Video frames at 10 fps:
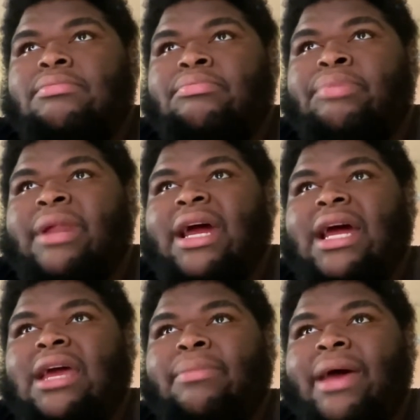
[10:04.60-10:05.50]
But I gotta
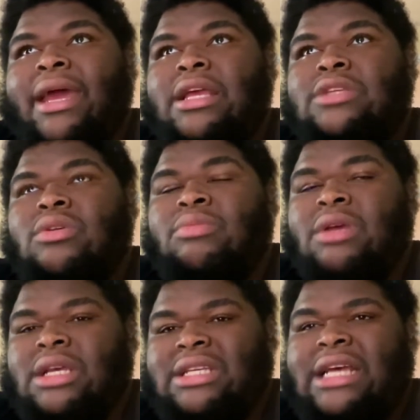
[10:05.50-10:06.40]
get back into it
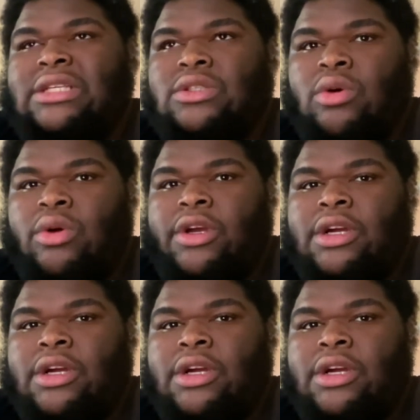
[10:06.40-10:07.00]
because I saw